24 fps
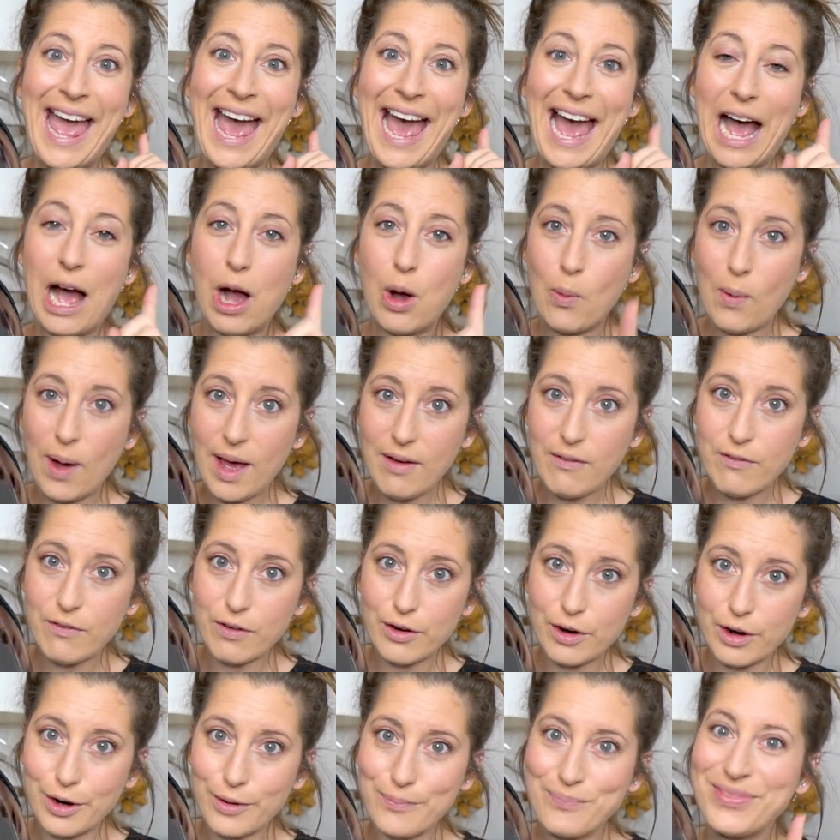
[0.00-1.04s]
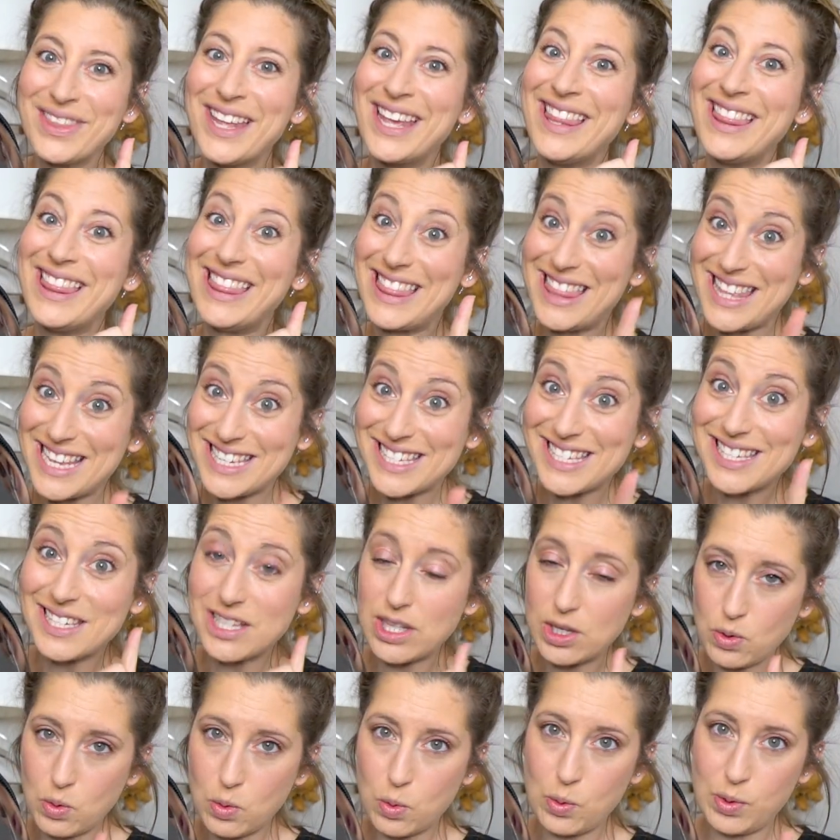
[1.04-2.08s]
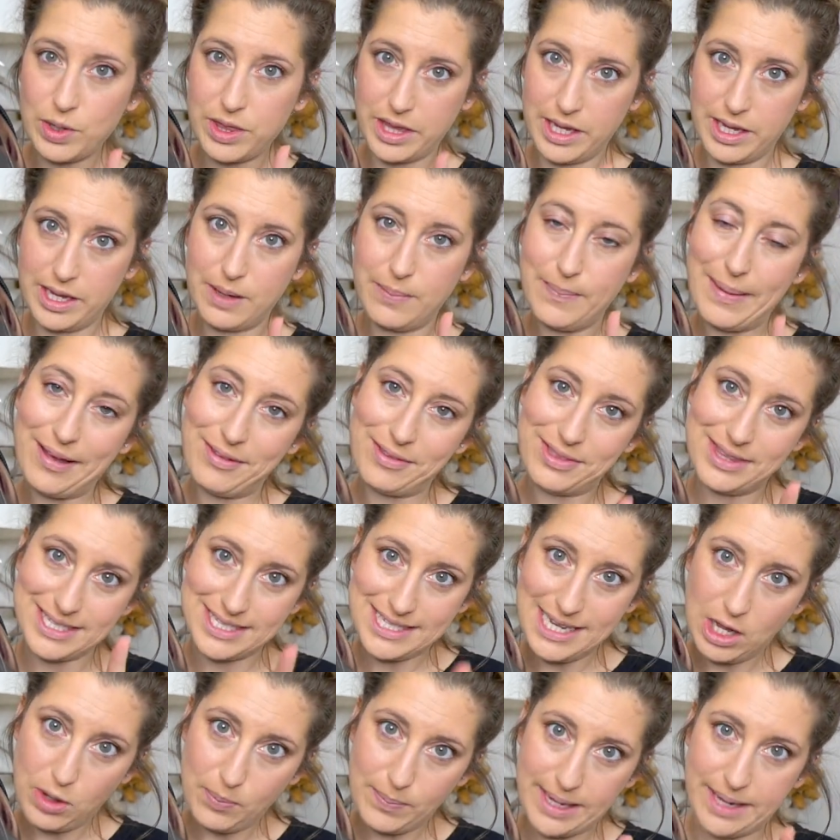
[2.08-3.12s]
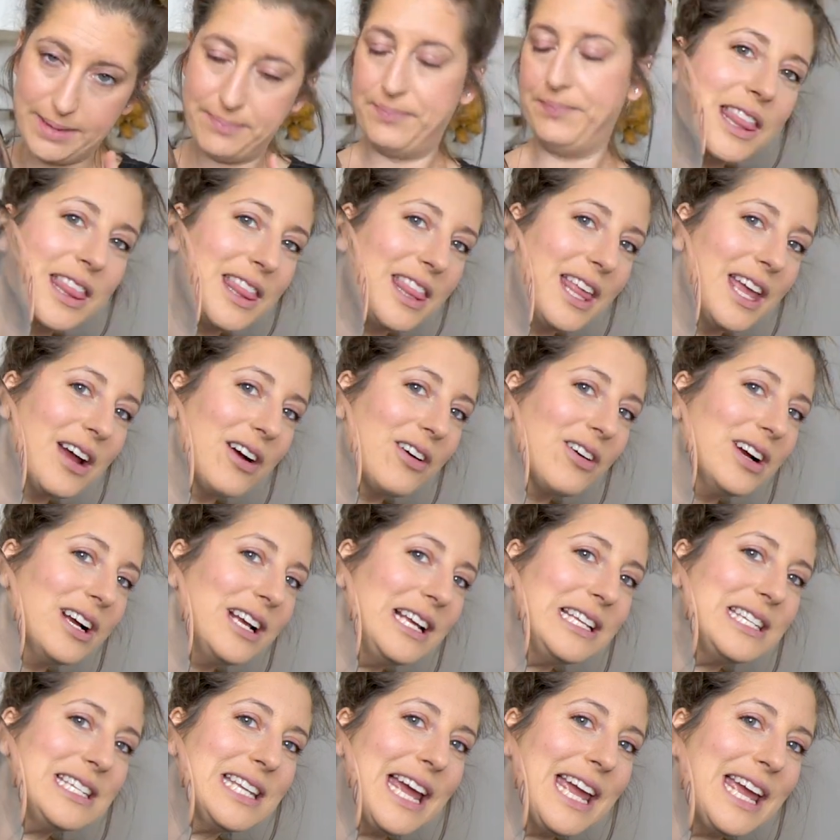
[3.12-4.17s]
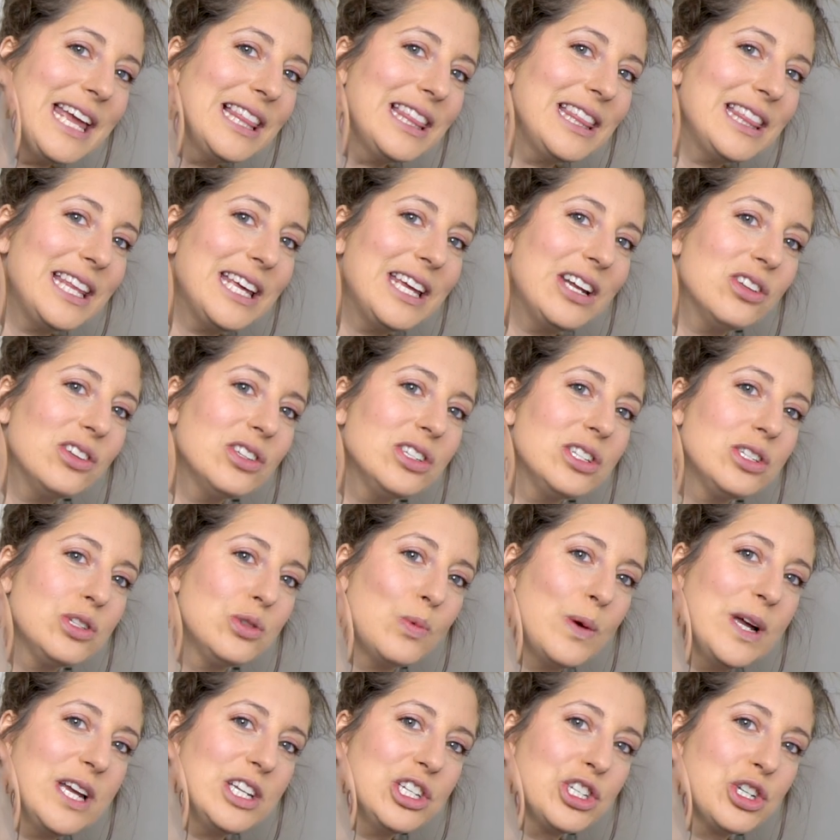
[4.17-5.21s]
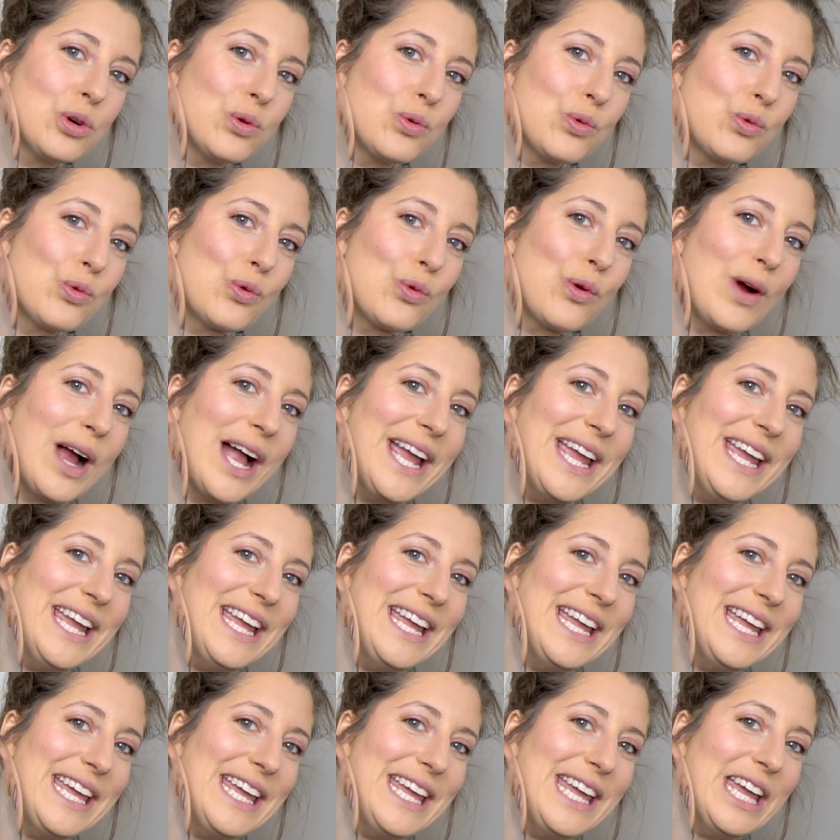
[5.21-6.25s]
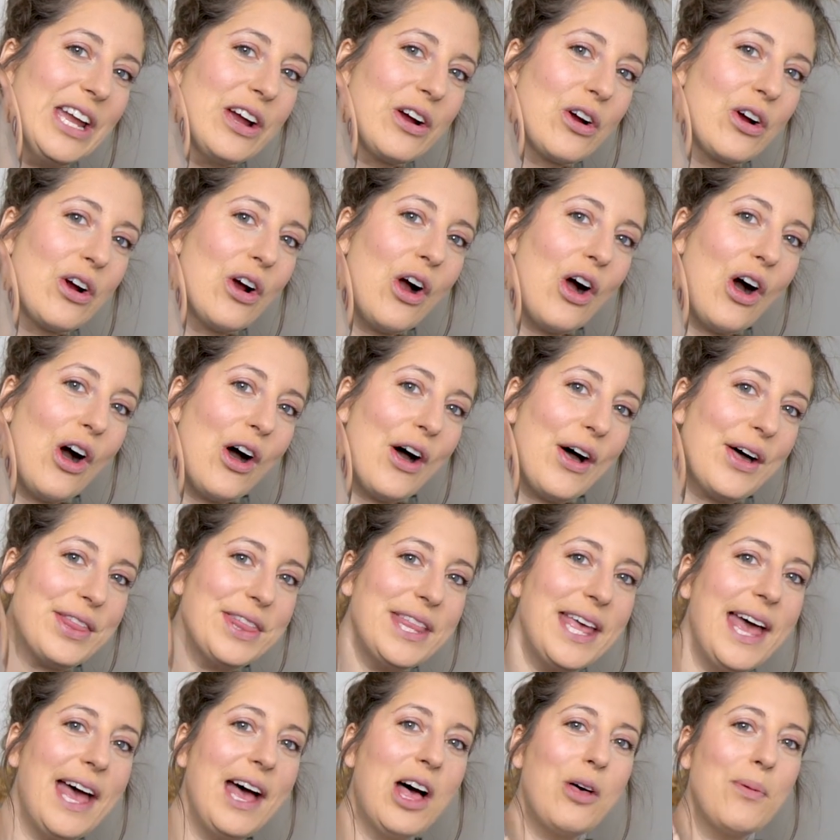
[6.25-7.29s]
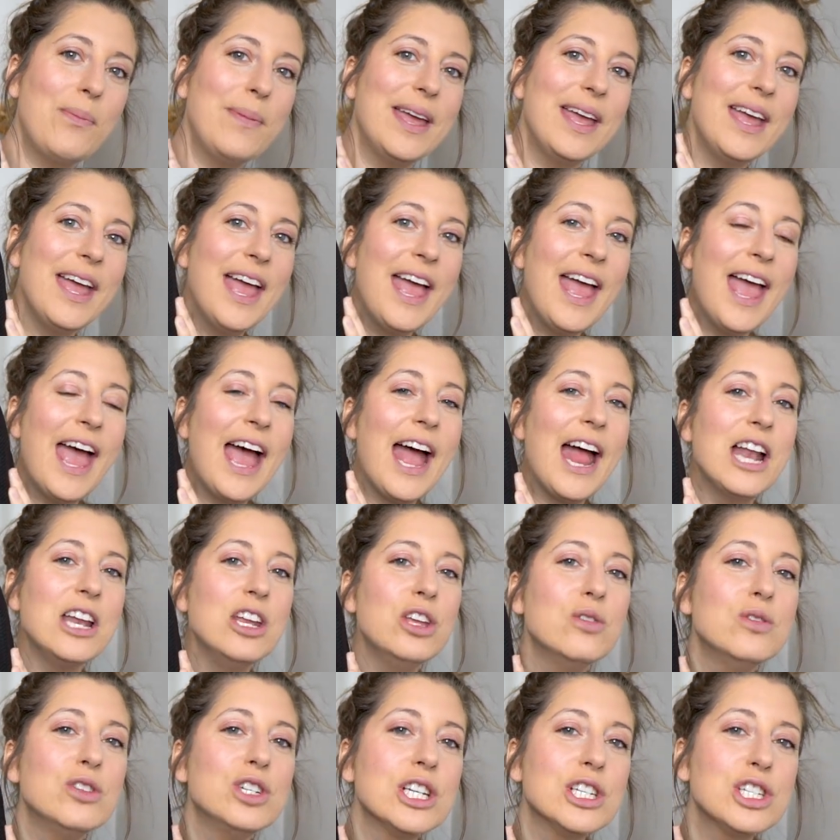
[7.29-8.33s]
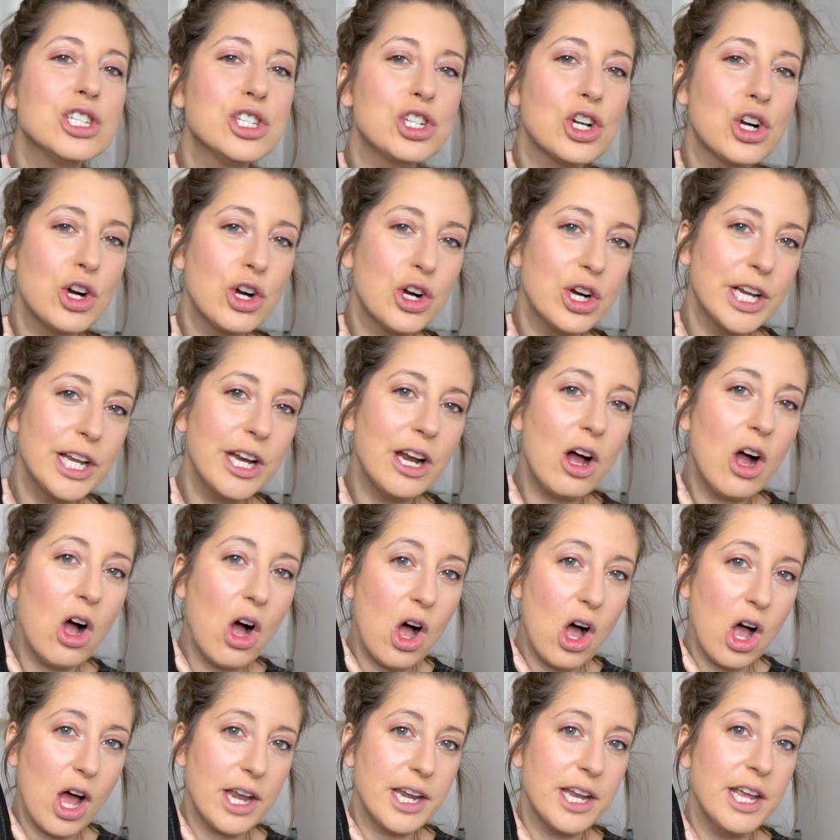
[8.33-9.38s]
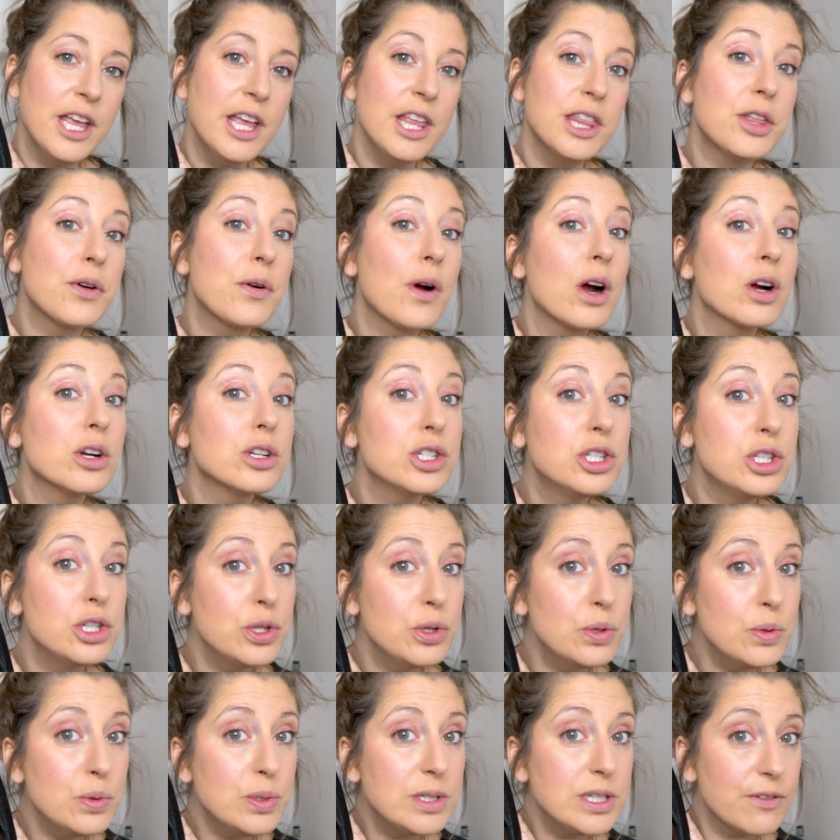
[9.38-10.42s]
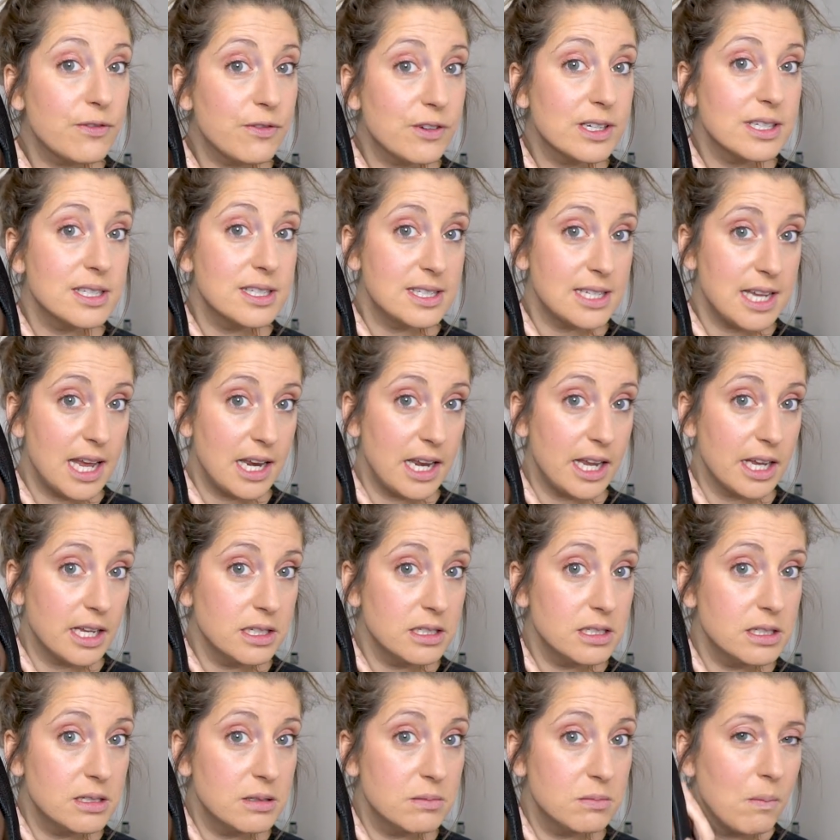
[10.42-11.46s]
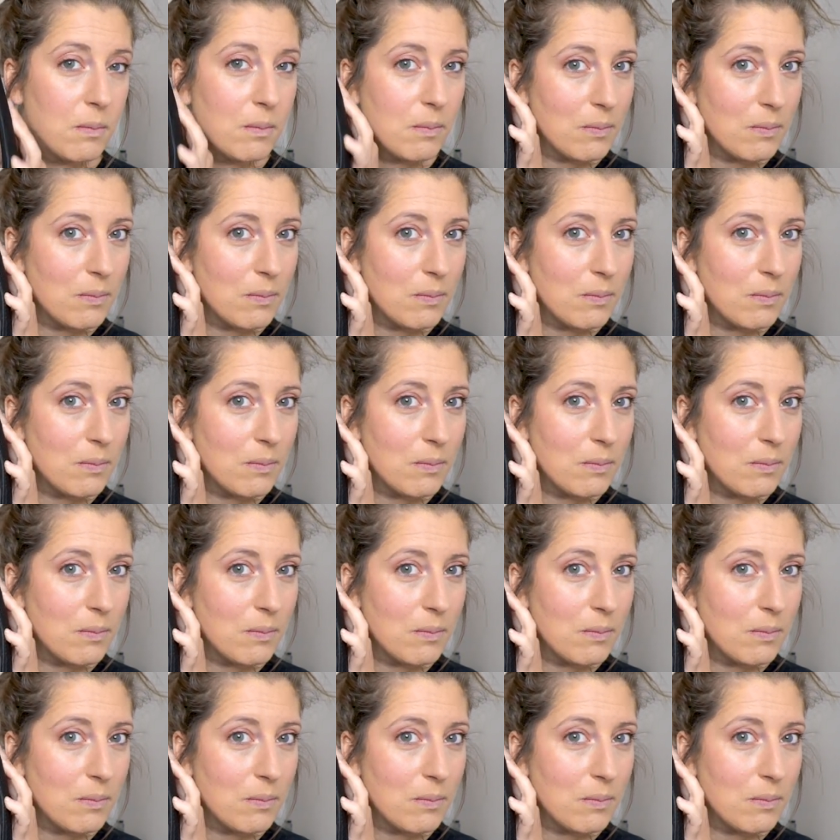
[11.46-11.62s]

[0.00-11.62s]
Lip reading: However, this is the cool thing about this helmet. There is a little switch right here on the helmet and you just turn it on. There are two different settings.